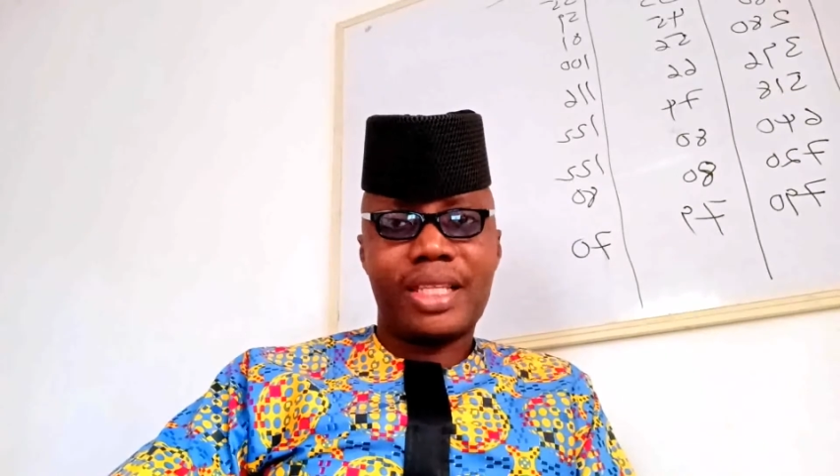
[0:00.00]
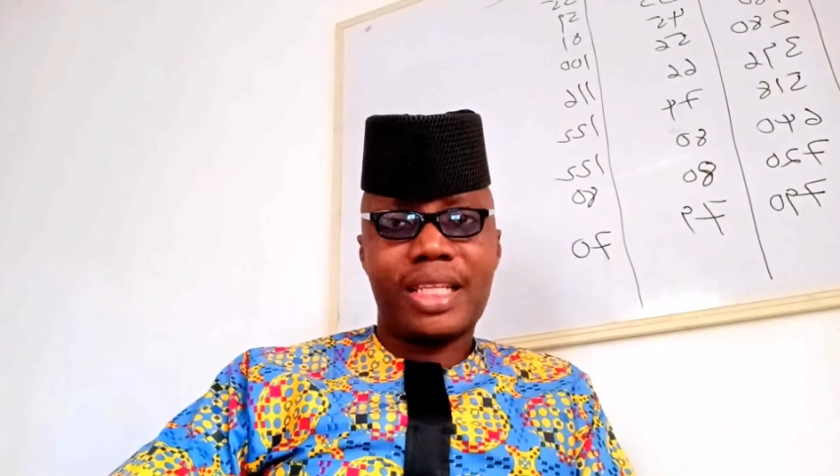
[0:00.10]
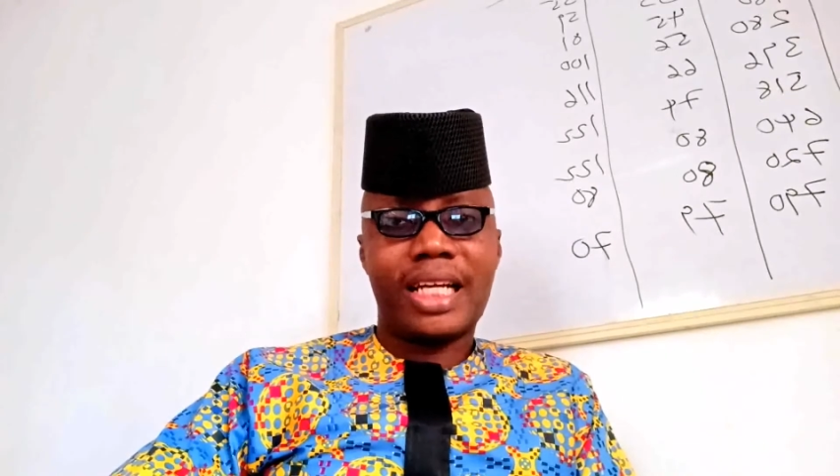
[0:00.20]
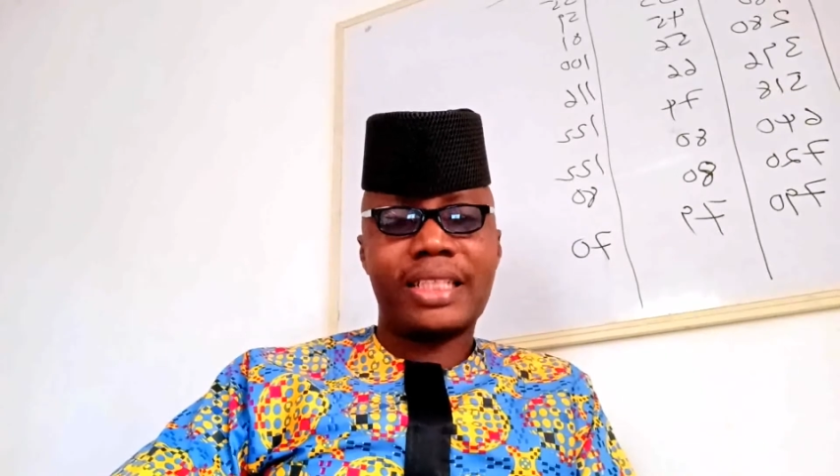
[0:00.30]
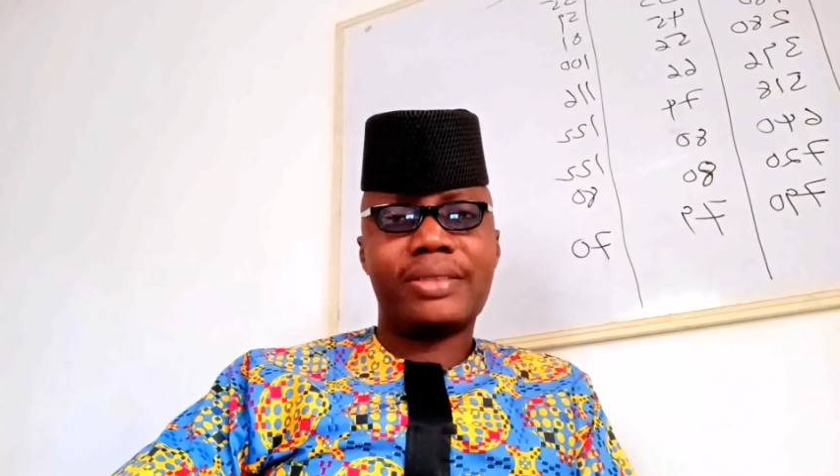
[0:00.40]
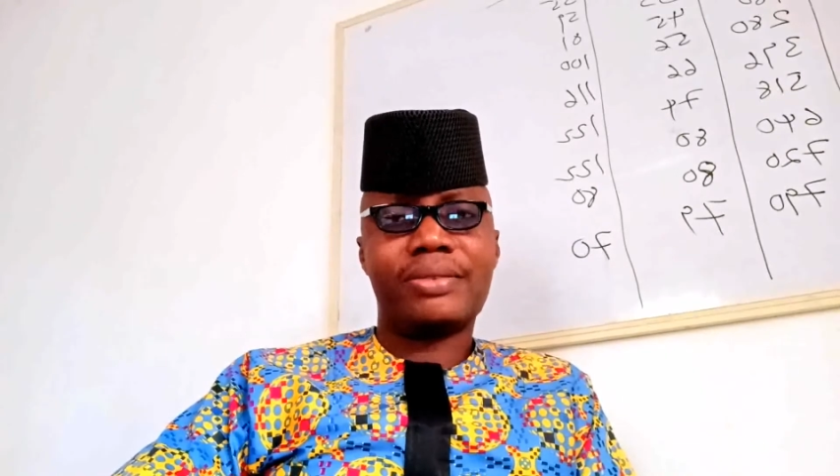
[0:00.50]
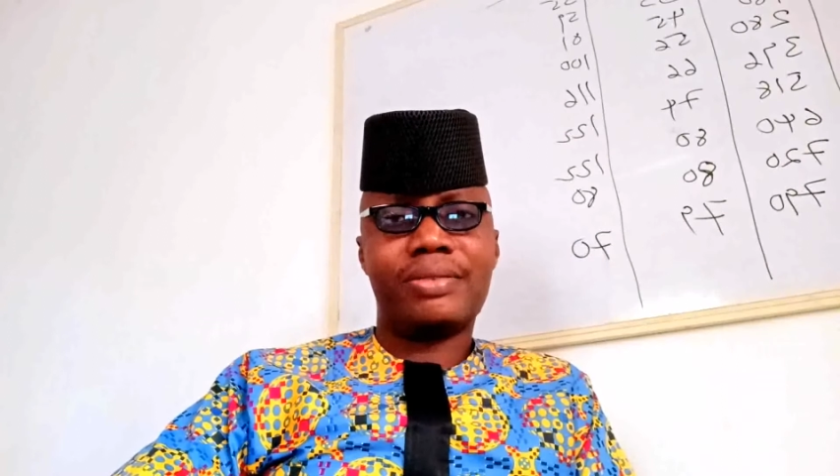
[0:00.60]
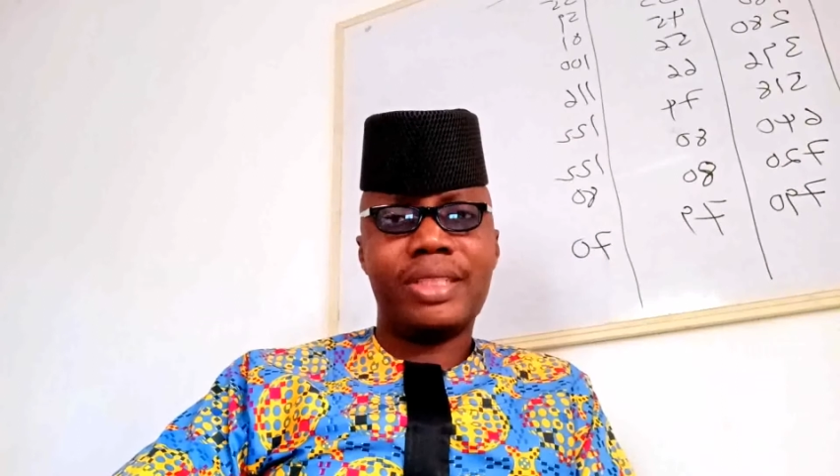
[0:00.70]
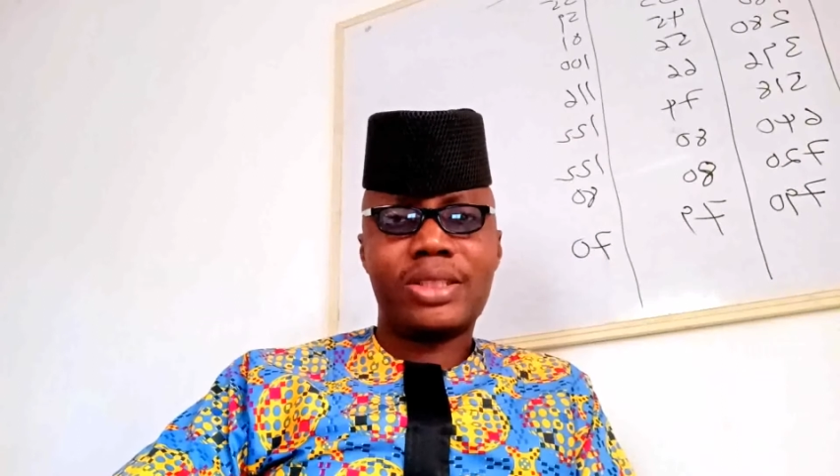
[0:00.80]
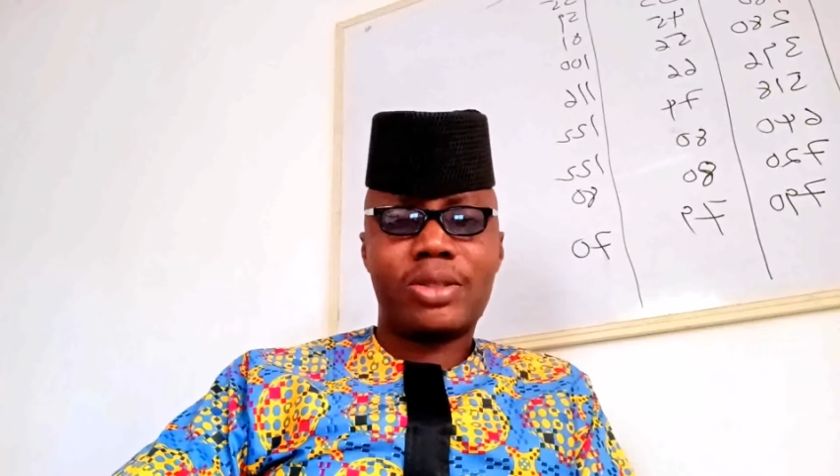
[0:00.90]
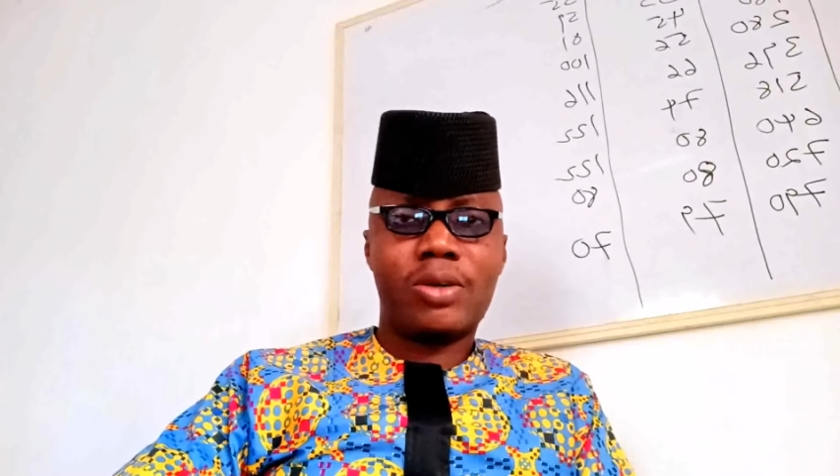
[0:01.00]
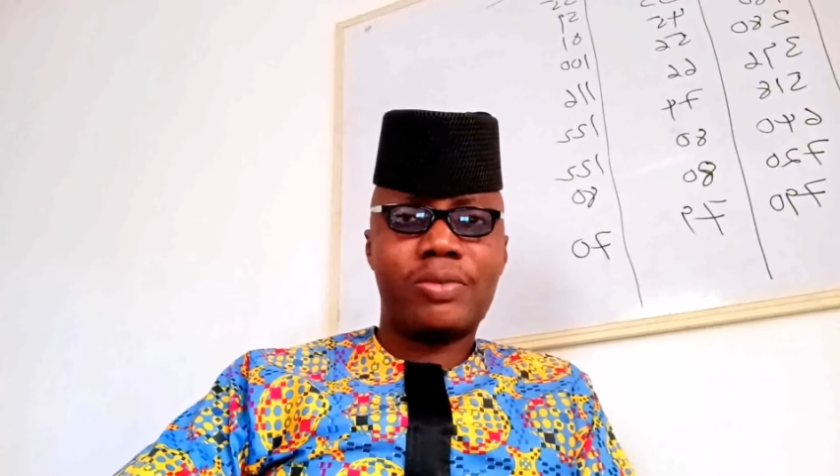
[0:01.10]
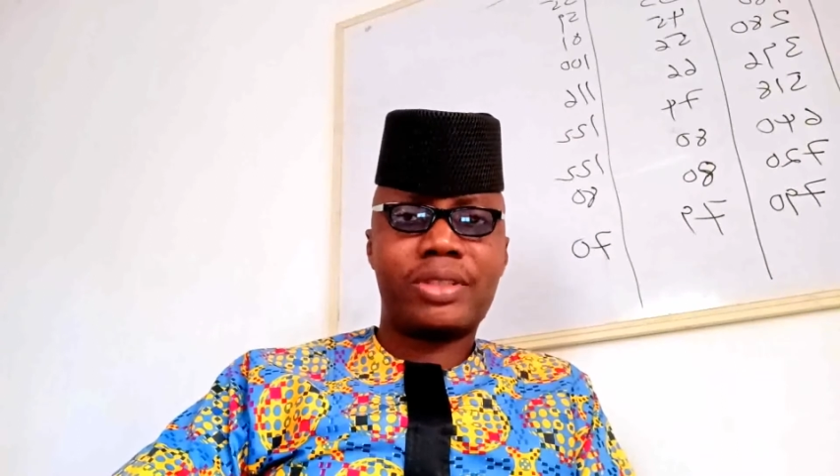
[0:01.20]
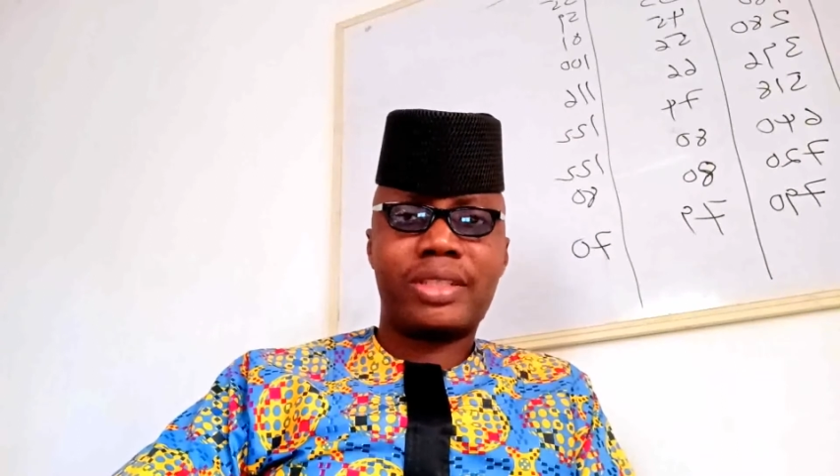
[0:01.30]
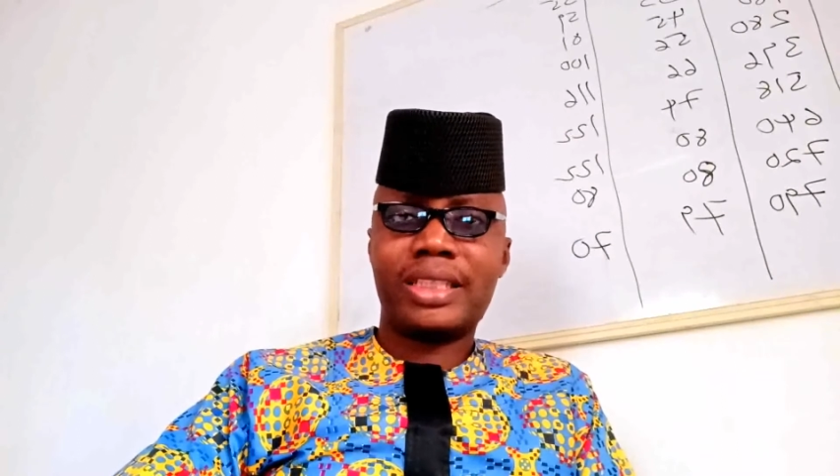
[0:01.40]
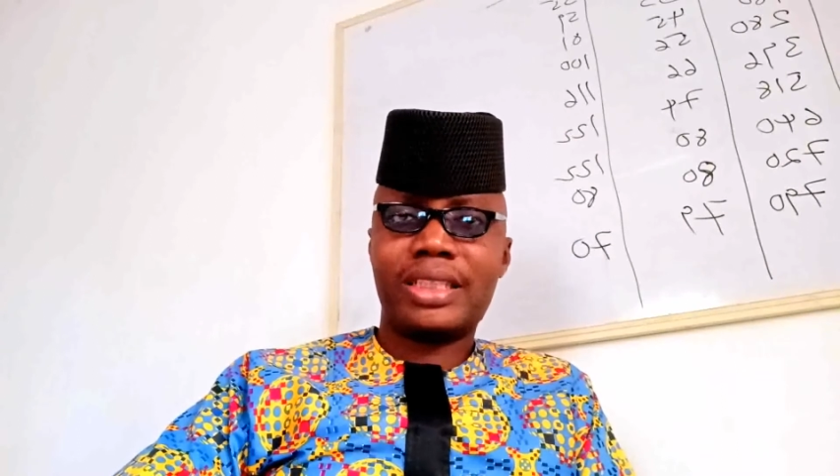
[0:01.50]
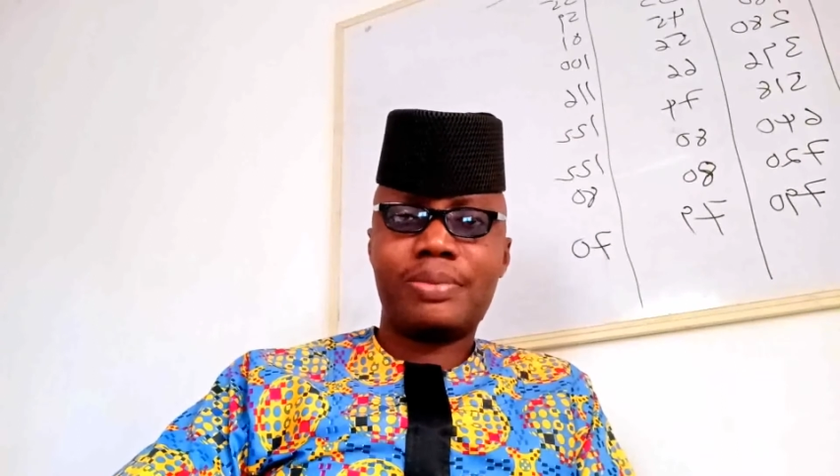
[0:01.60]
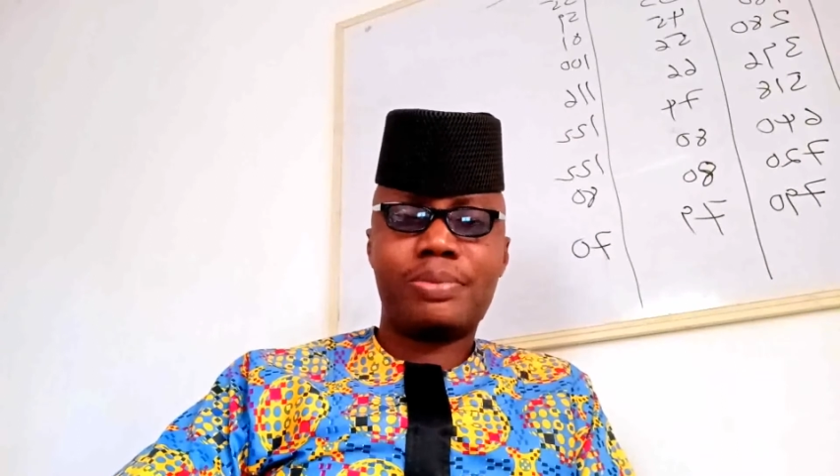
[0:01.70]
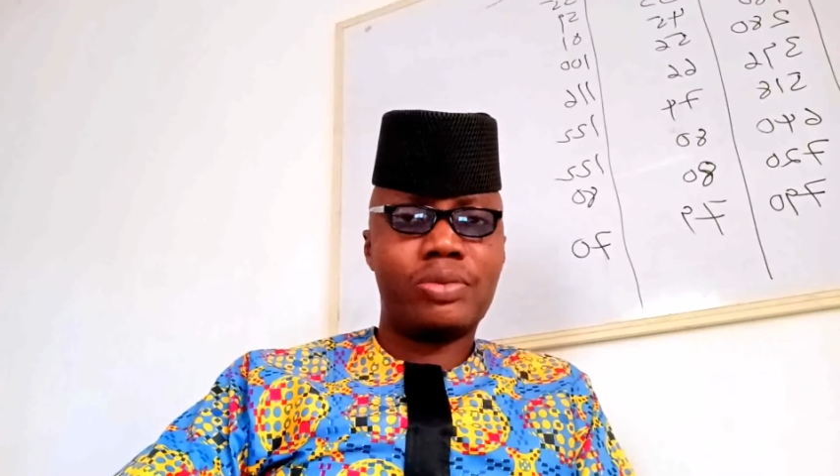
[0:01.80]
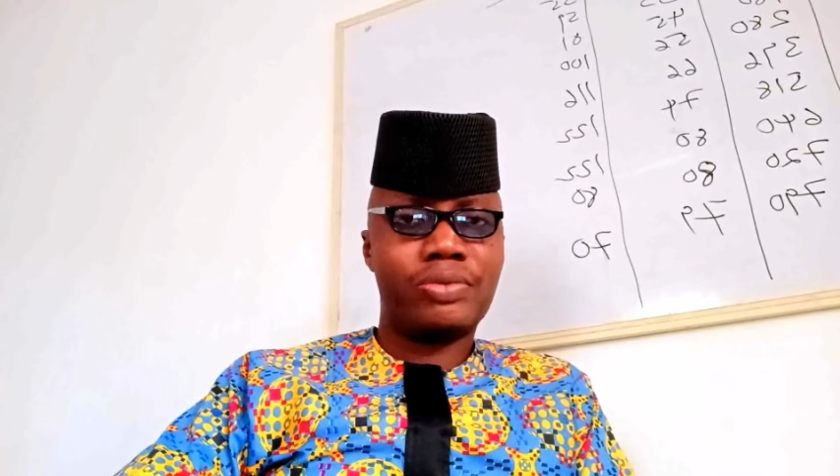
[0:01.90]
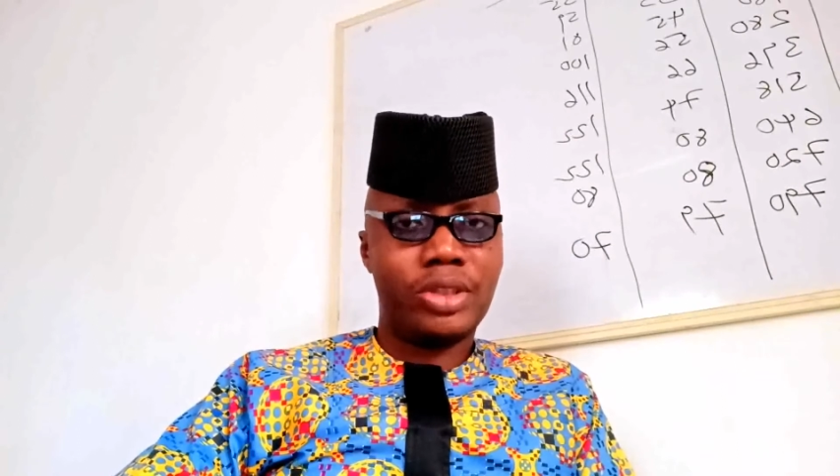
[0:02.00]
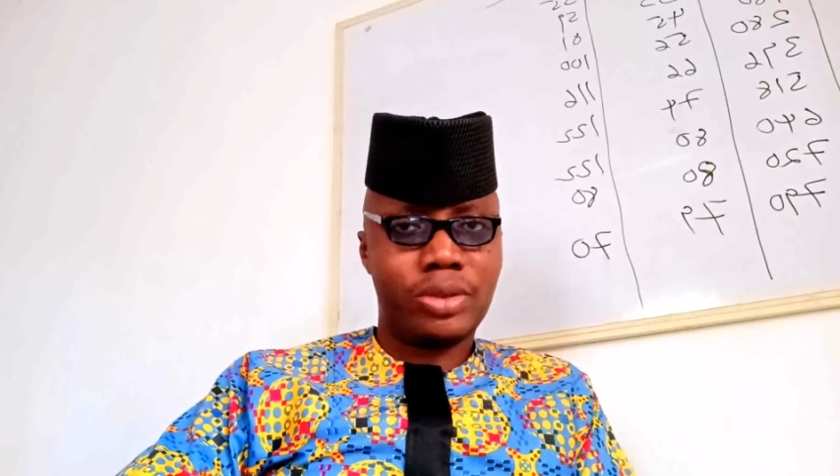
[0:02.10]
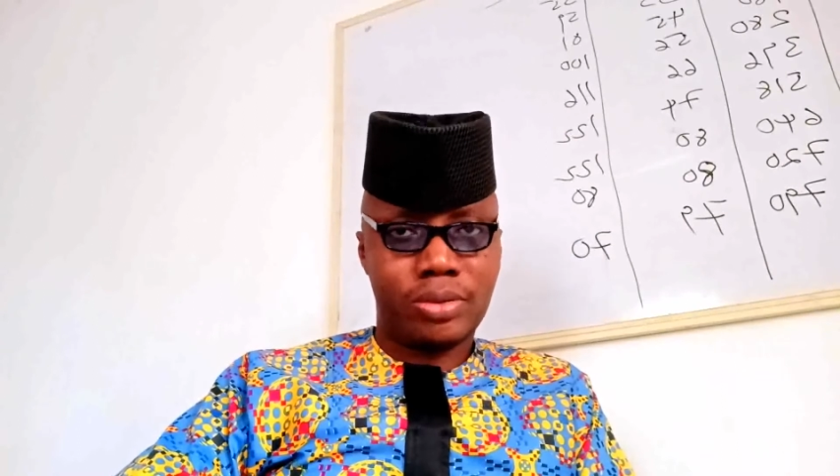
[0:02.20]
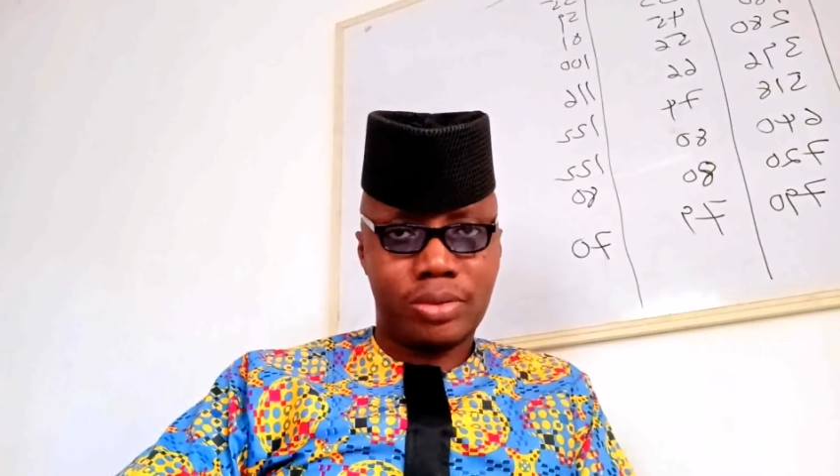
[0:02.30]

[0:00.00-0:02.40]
and the risk of credit provision.